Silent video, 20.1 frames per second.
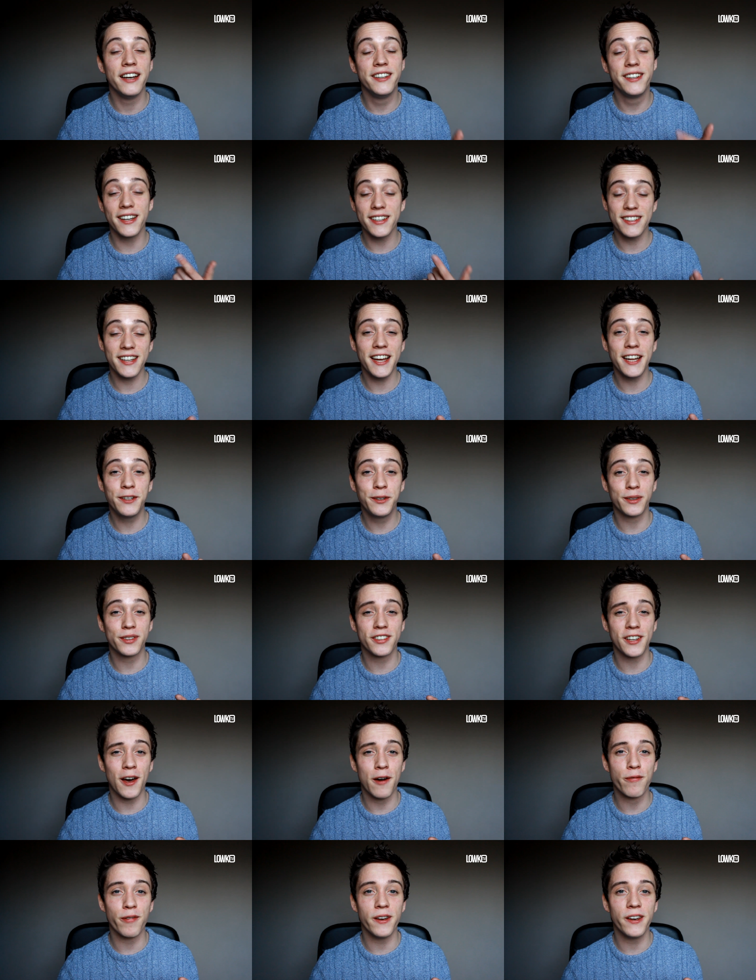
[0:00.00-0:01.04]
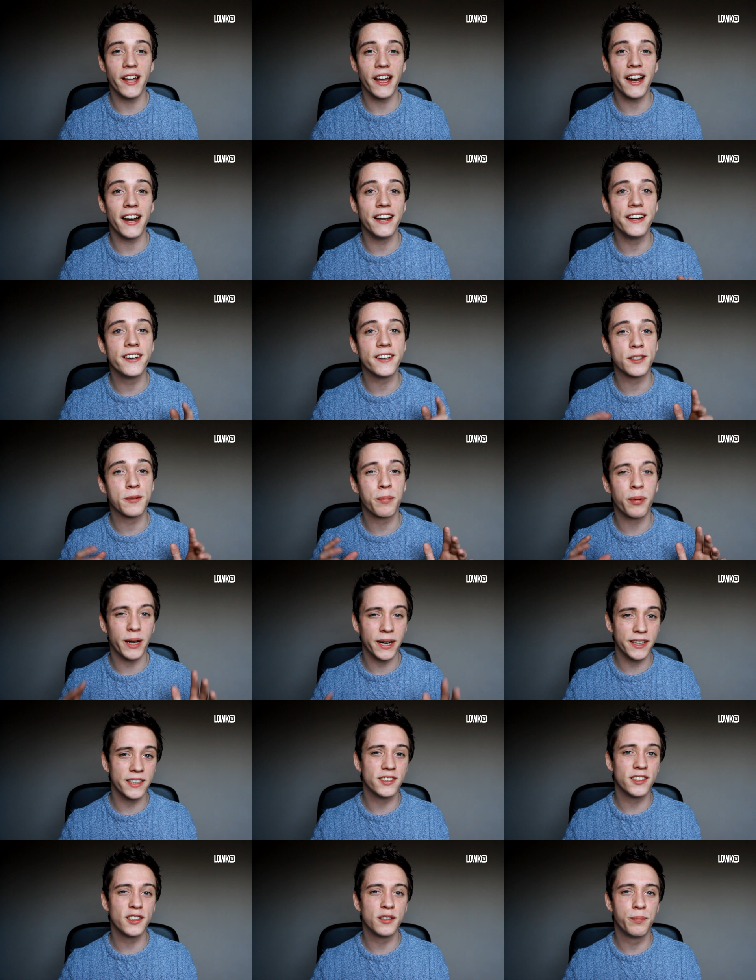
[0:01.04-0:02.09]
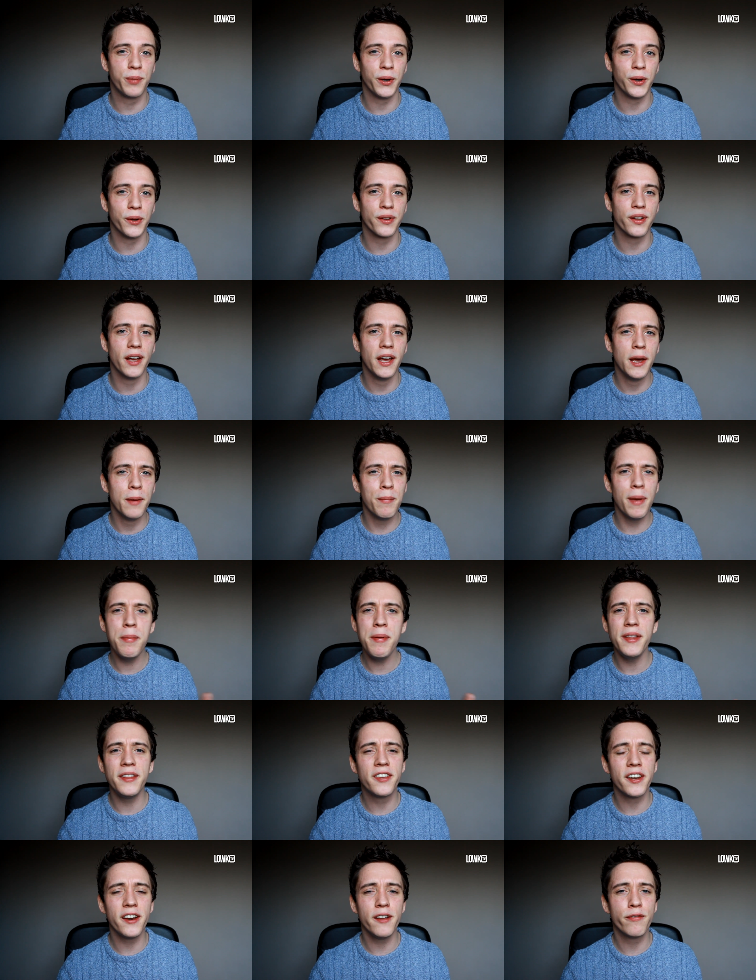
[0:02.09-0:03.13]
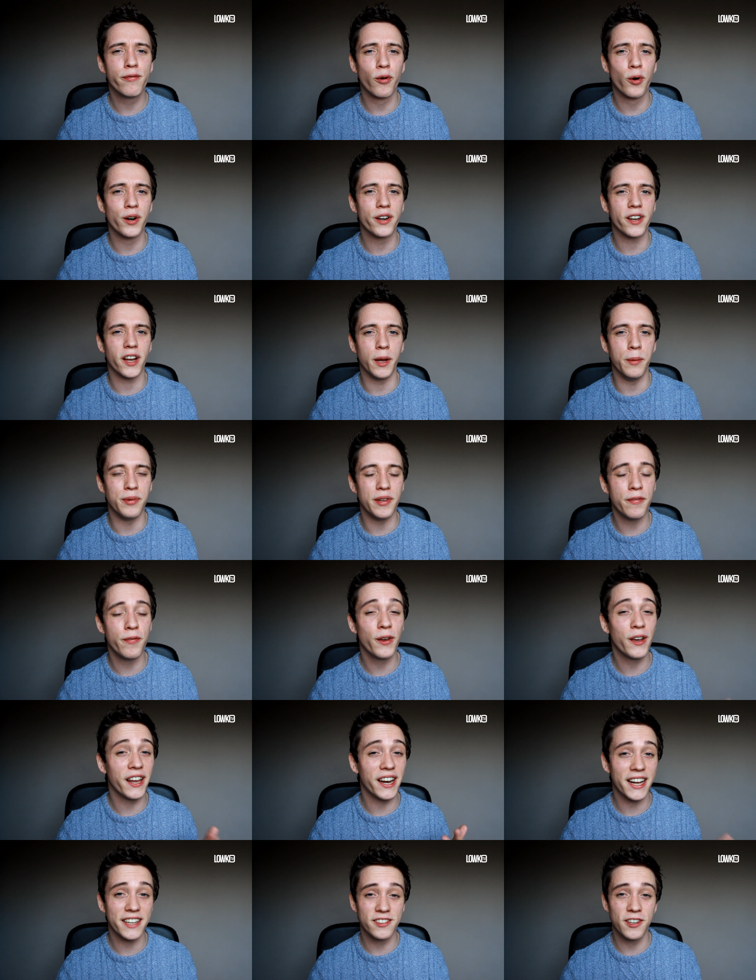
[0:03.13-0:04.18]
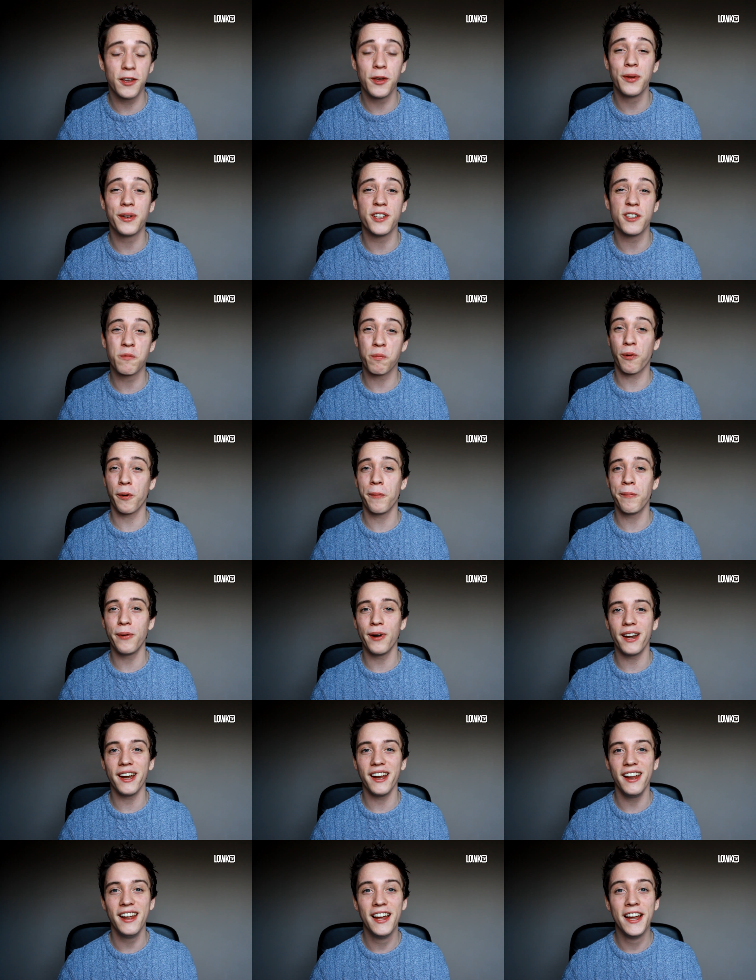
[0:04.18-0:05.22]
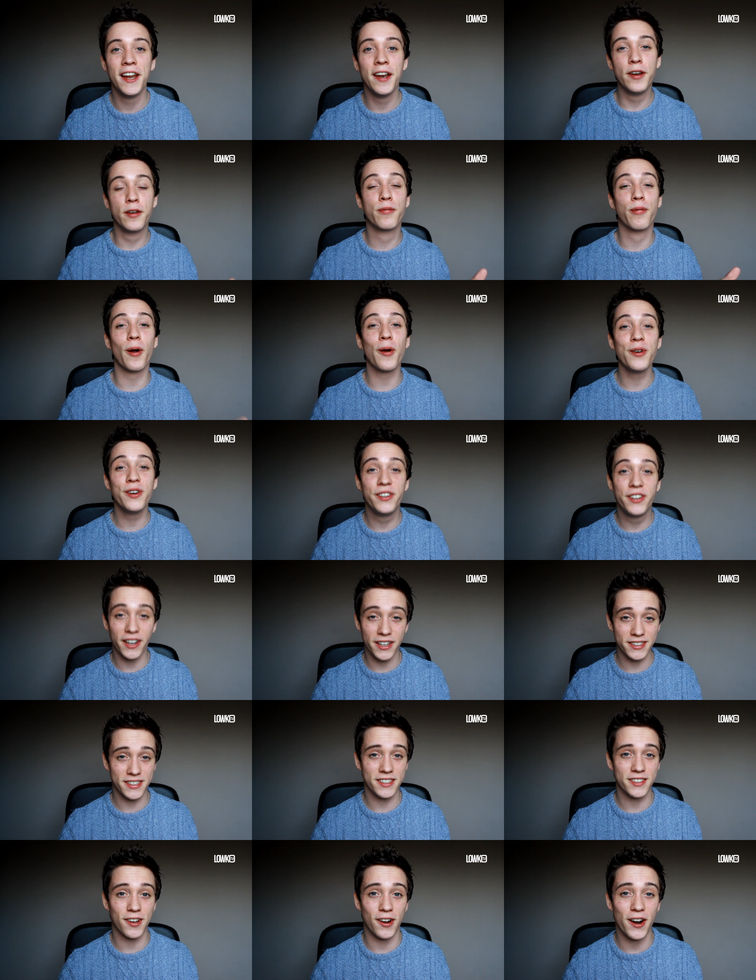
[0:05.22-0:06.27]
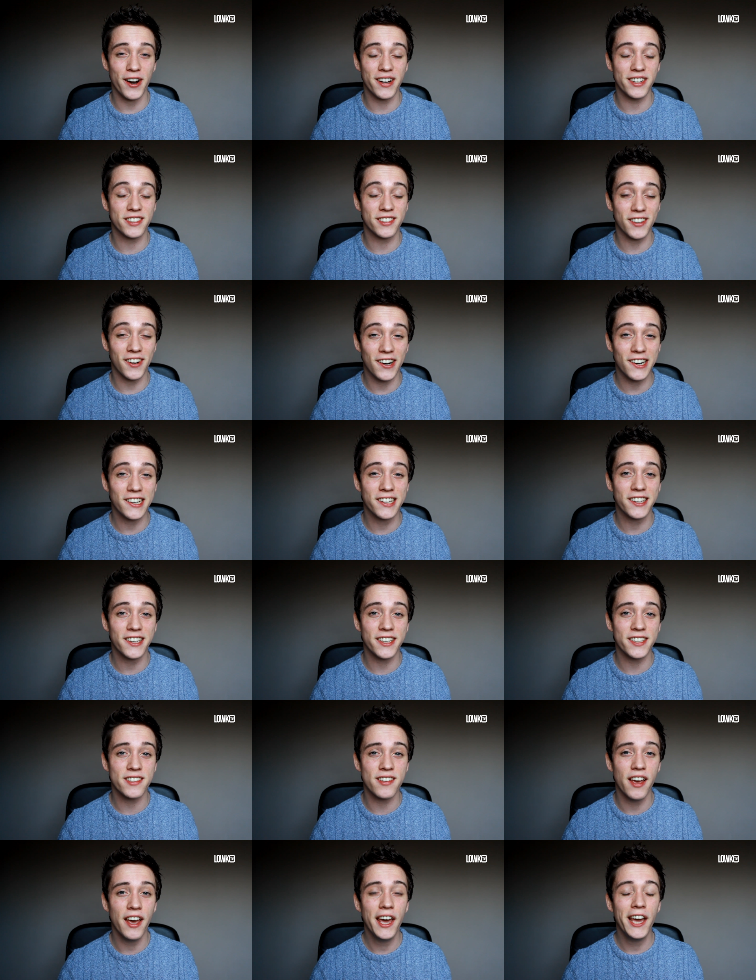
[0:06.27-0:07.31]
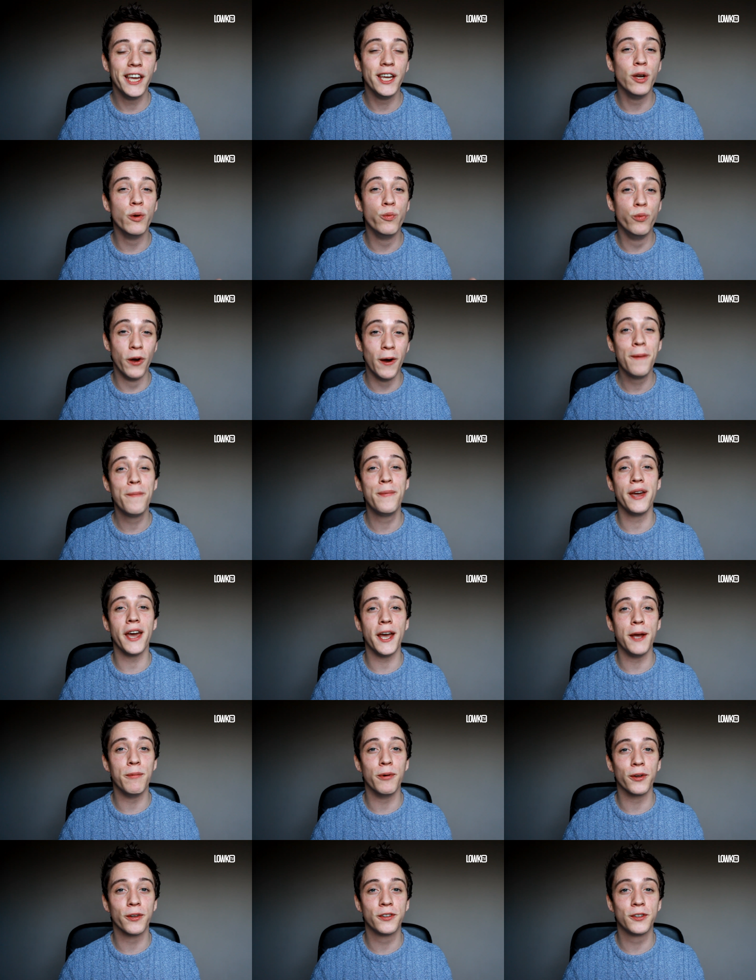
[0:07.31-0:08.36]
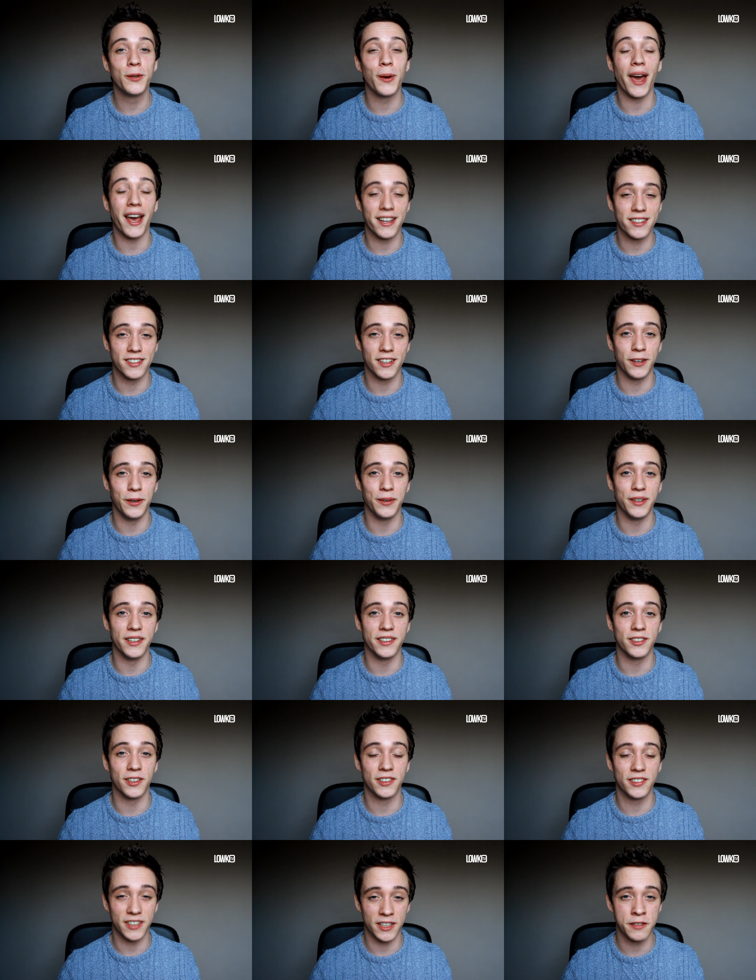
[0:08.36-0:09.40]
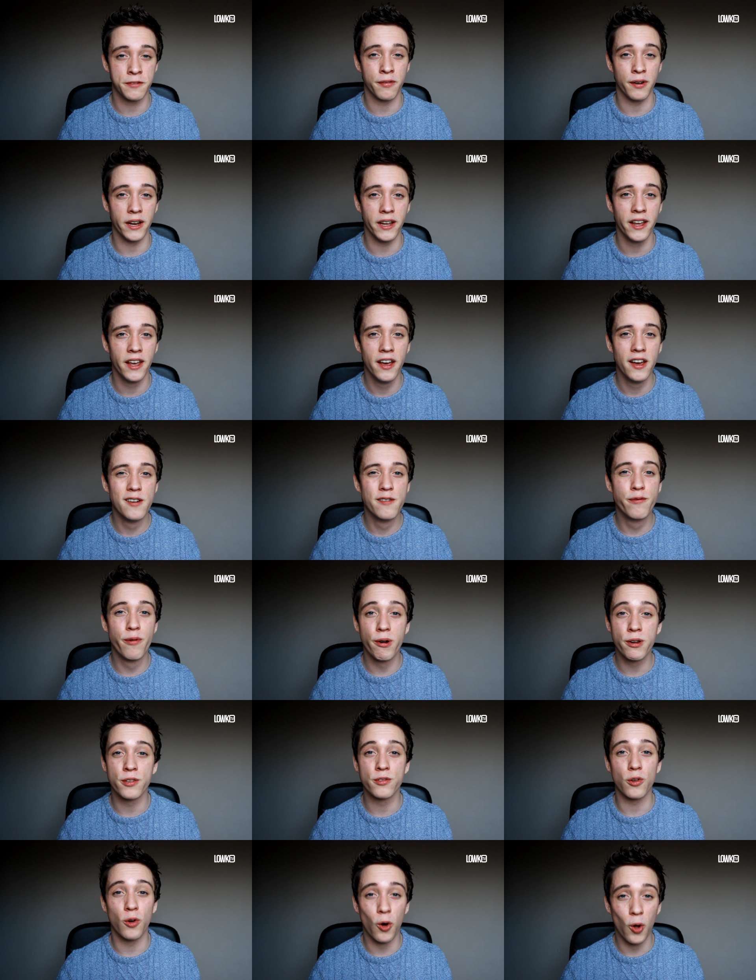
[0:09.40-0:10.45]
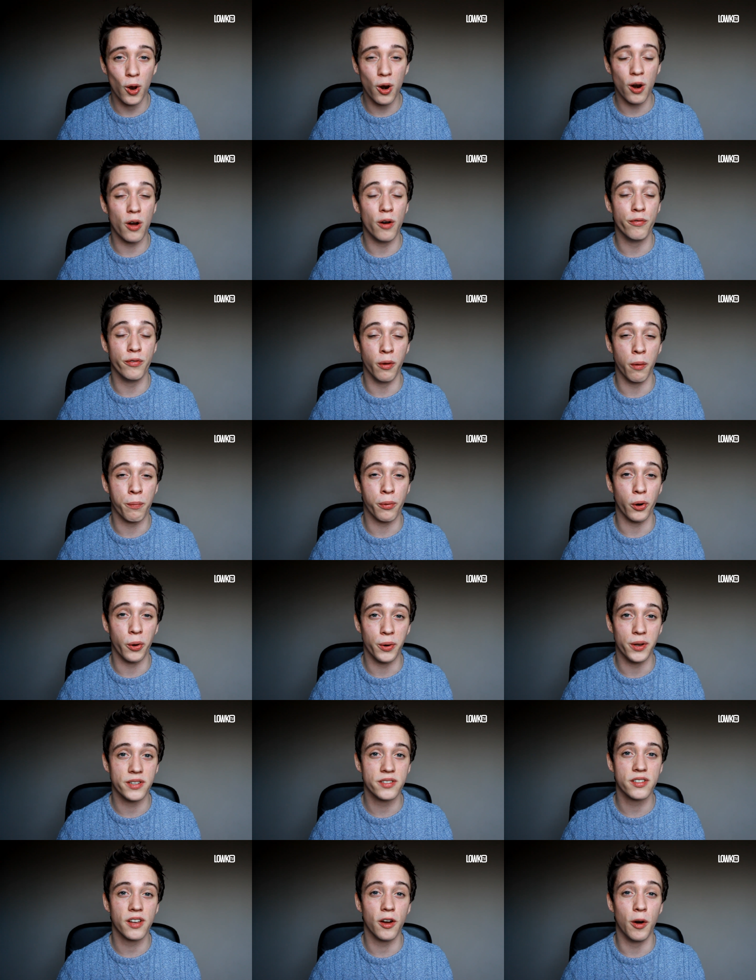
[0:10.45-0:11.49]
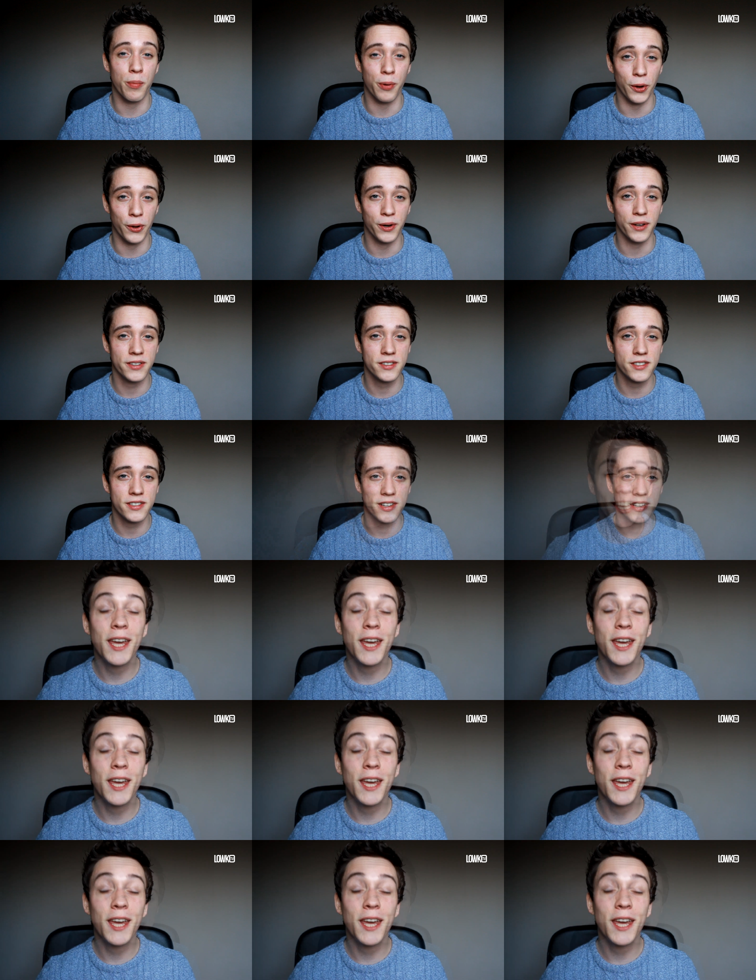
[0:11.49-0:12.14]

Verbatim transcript: just add yourself in there and just practice this build maybe three four times. If you can execute this properly, drone just as hard as Scarlett does, you will be able to execute this successfully versus all of your Protoss opponents.